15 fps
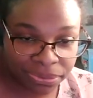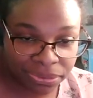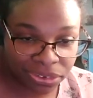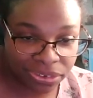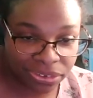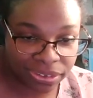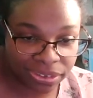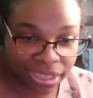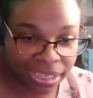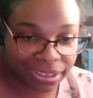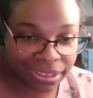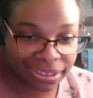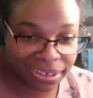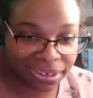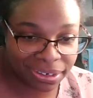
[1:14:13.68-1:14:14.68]
She's like,
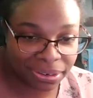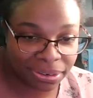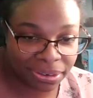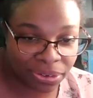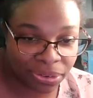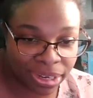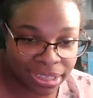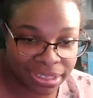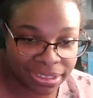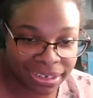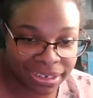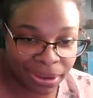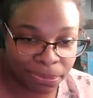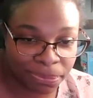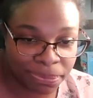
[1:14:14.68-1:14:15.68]
crickets
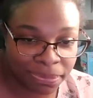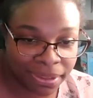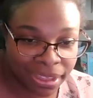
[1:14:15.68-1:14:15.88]
now.